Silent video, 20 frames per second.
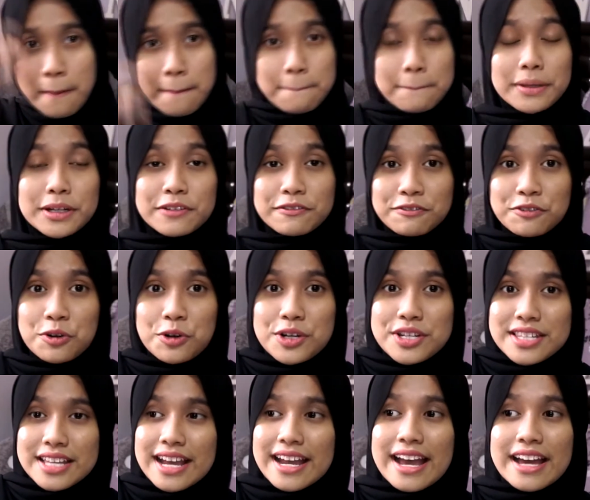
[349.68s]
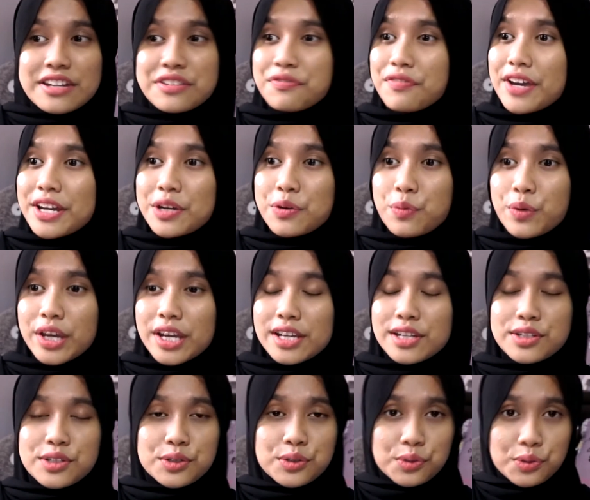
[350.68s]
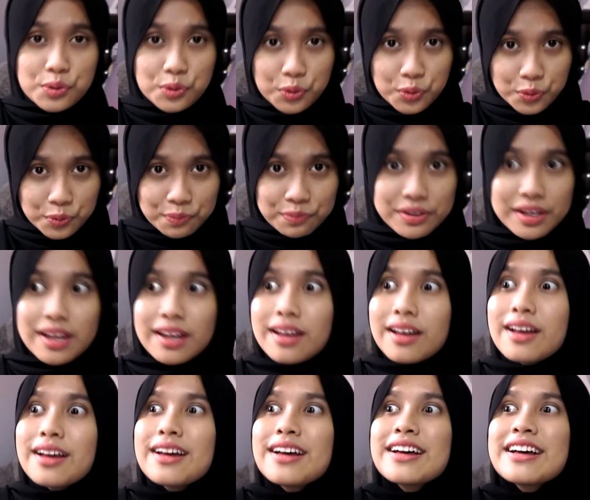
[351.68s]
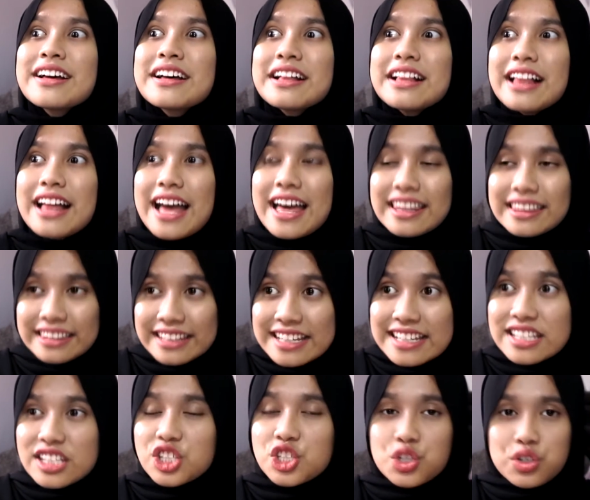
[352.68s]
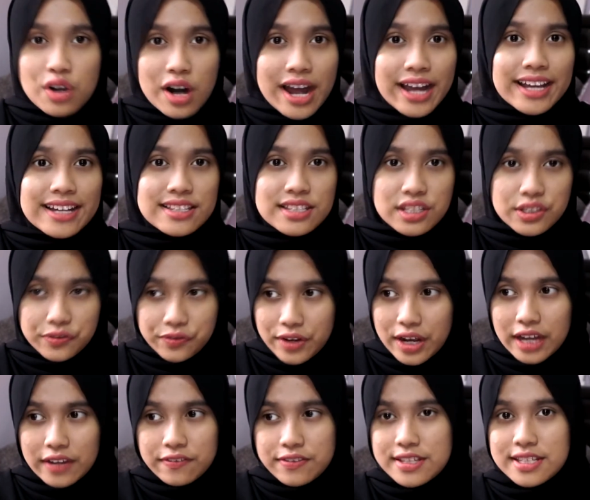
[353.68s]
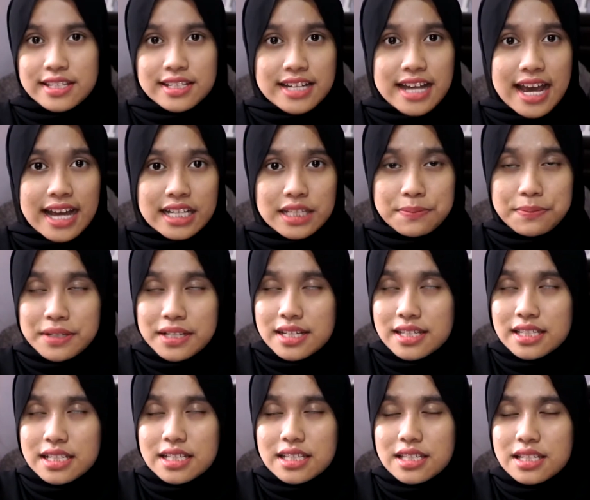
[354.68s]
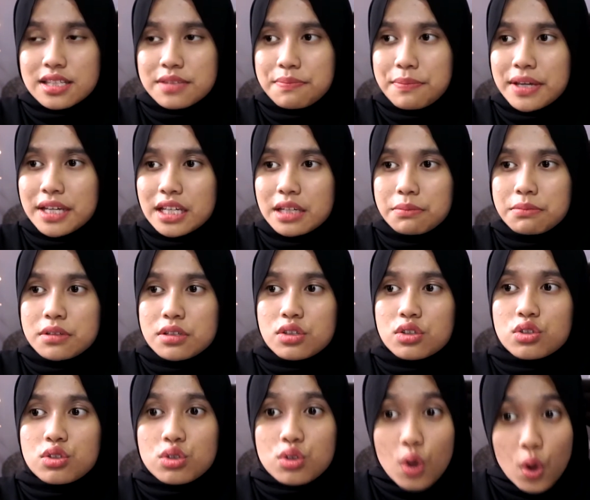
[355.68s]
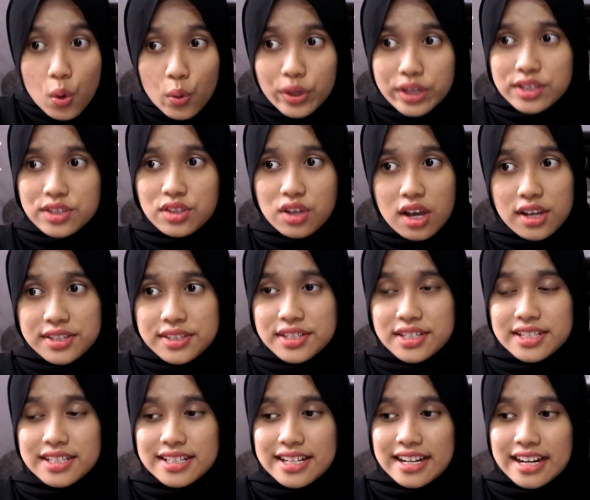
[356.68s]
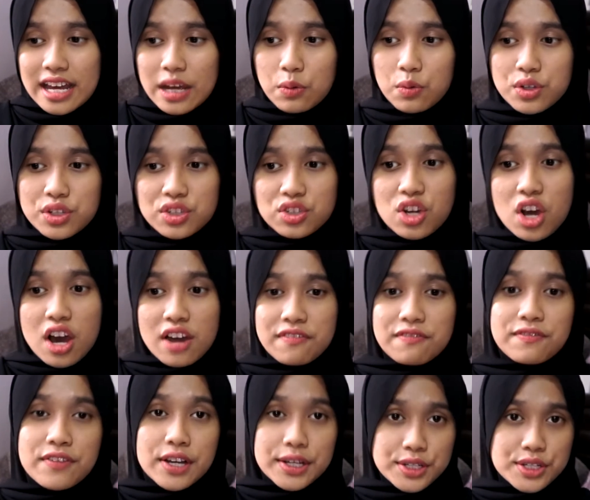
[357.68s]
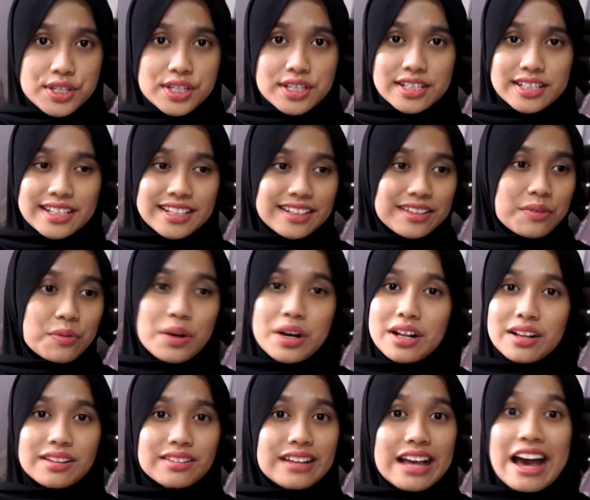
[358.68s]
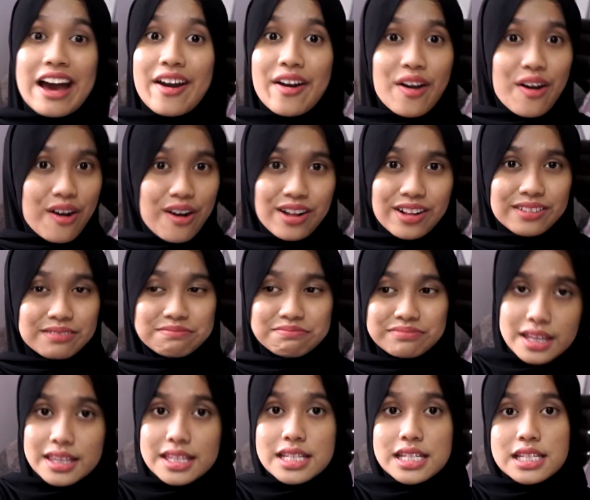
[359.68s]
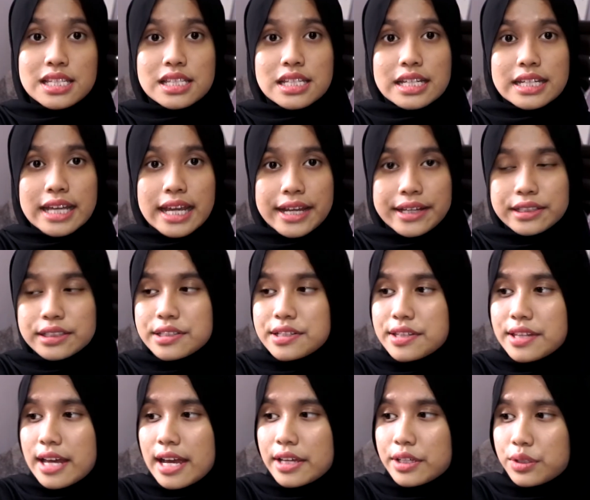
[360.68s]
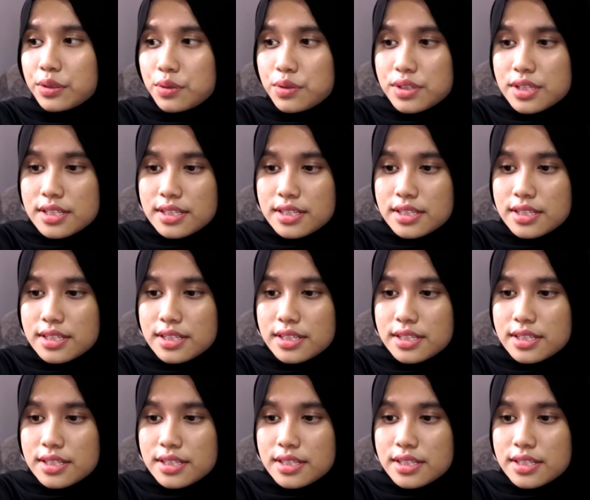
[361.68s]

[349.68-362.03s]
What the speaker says: But of course, I had to find a way to at least try and survive these attacks because it's just making me so exhausted and I was not functioning well at all. This is the inhaler that I use.